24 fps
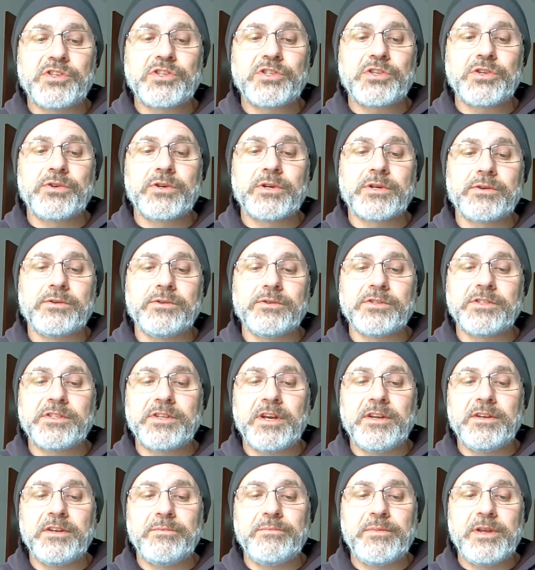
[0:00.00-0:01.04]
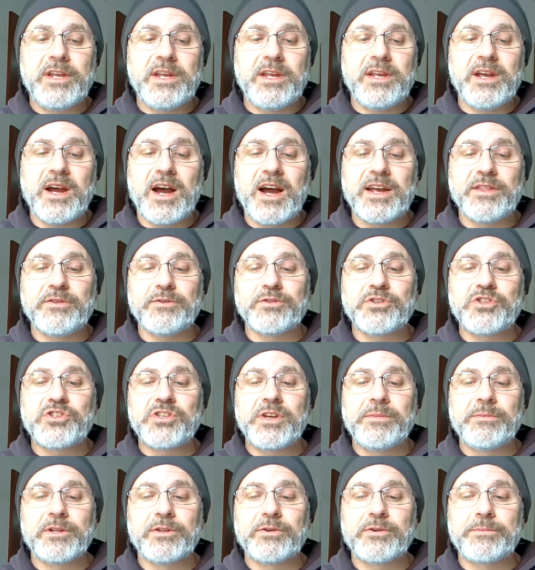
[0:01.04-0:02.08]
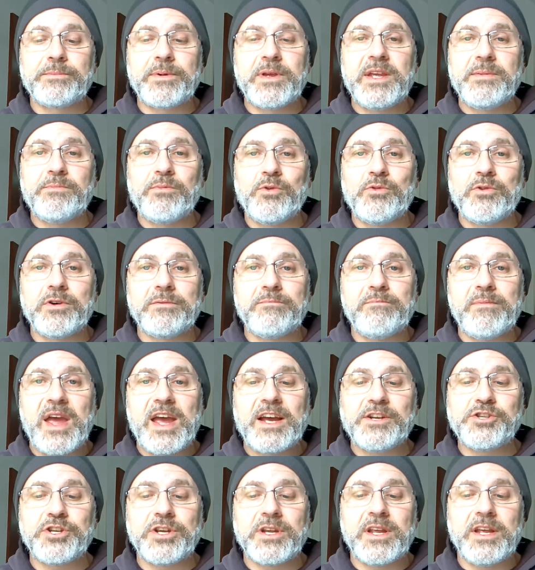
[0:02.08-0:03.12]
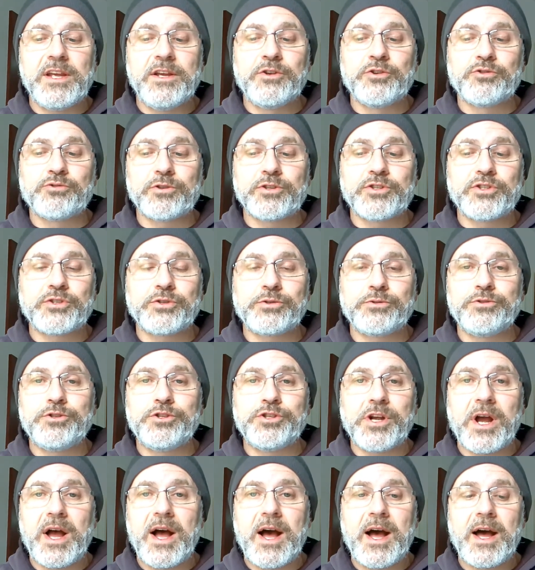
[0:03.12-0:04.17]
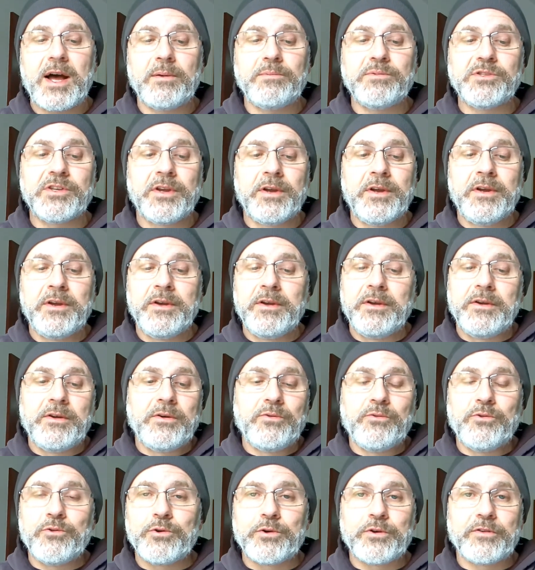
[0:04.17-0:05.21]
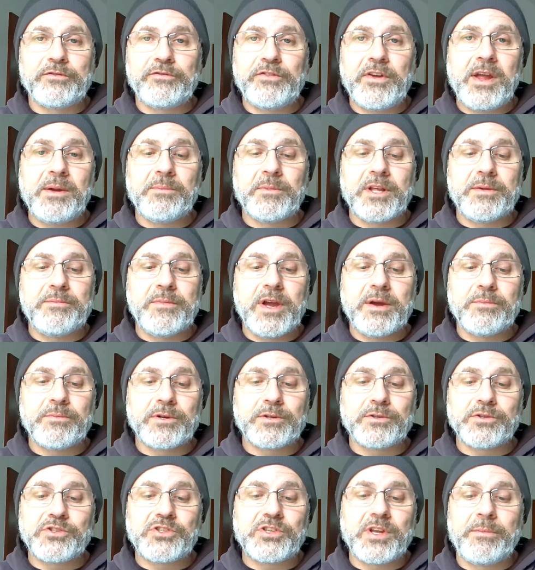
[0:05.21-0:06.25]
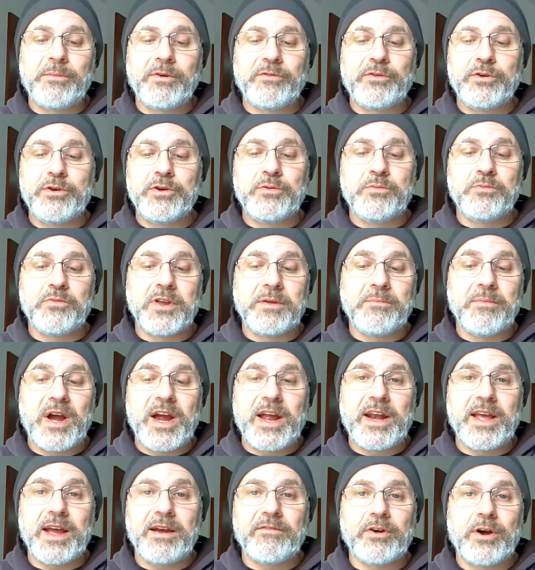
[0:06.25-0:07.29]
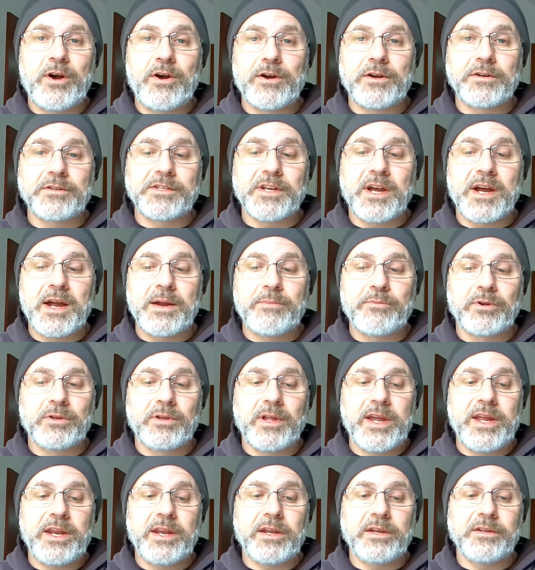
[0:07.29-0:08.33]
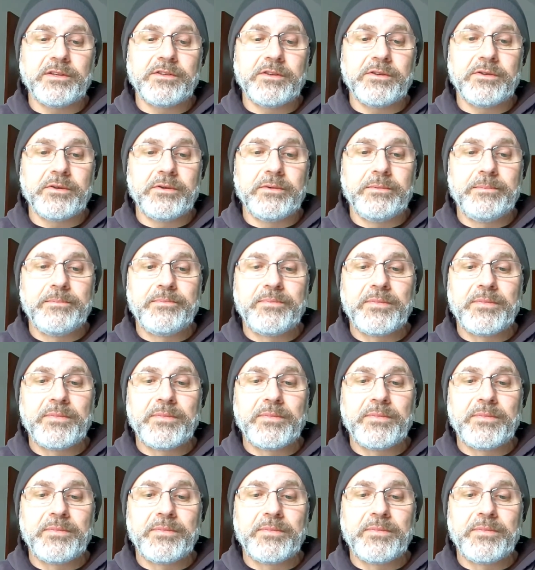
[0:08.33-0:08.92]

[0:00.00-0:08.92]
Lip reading: circles tend to be either similar people with matching interests or jobs, or family members, some of whom we might have a hard time relating to.